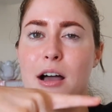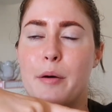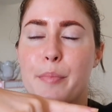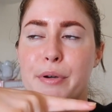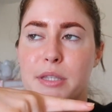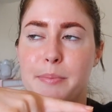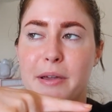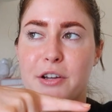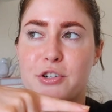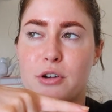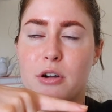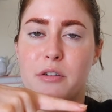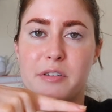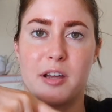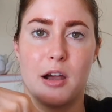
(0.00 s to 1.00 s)
I'll put the
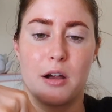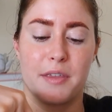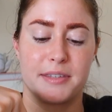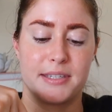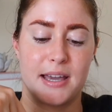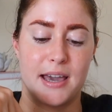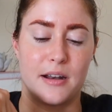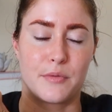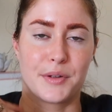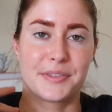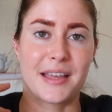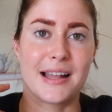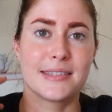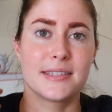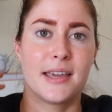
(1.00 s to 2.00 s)
picture over here on the side of what
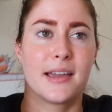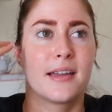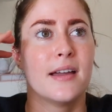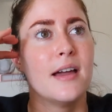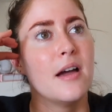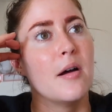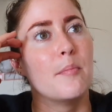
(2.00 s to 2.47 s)
that's like.